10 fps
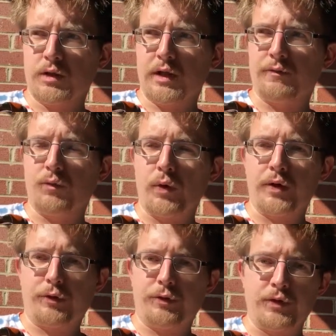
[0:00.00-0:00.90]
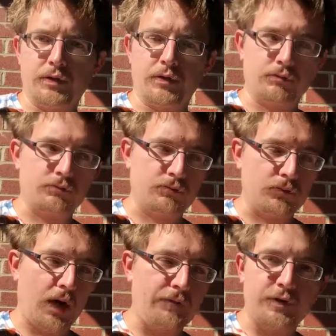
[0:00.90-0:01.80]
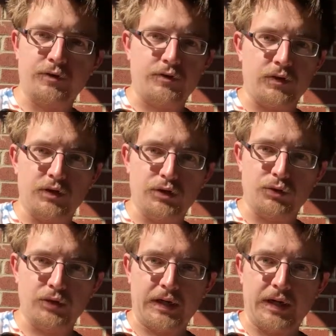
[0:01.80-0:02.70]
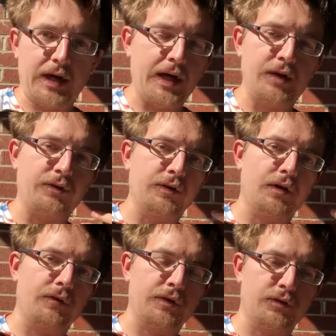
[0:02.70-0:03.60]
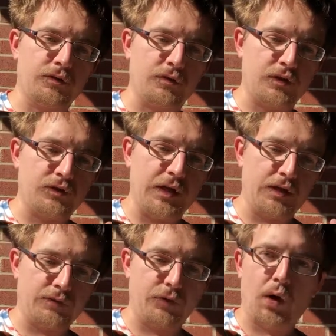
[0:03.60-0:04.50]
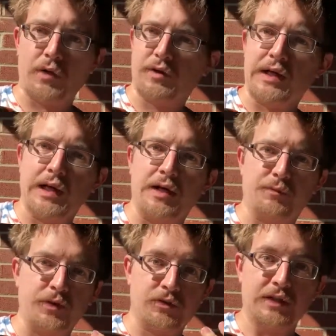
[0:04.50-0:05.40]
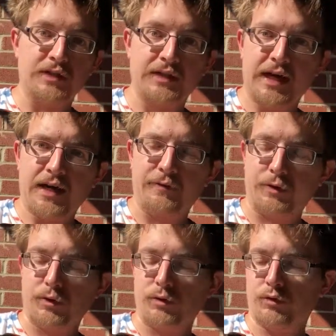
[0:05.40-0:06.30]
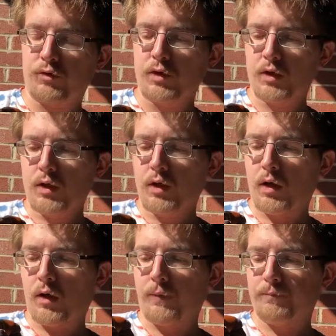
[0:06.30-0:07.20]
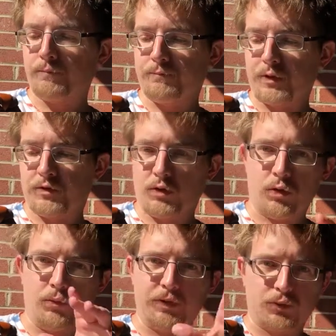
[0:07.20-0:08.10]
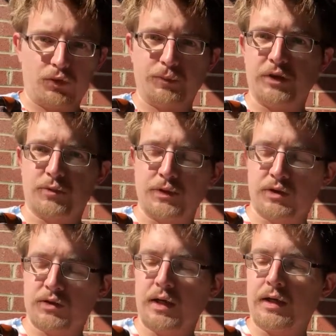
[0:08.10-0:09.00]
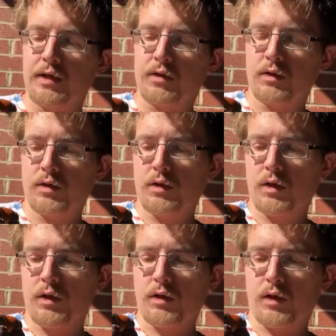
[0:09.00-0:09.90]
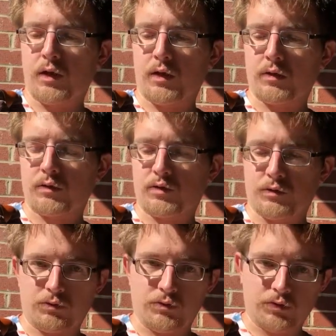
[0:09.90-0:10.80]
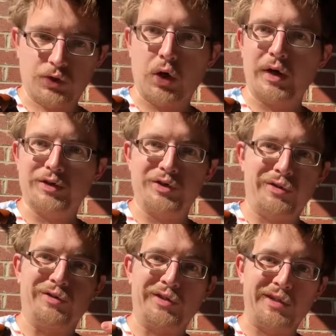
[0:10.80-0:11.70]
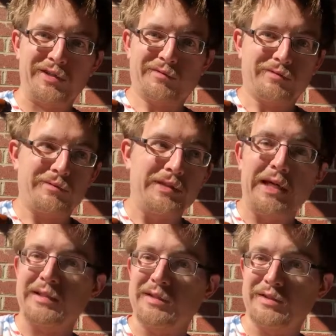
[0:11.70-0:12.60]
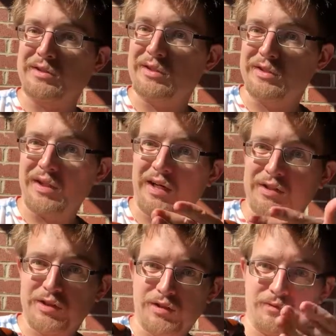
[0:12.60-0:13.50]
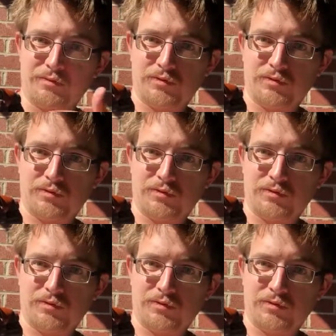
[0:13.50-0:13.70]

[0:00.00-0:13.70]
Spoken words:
even with the obvious issues that it has and the obvious aesthetic flaws that it has, because it needs to have those, because of the whole Beast Wars Masterpiece aesthetic, and such, and translating 90s CGI to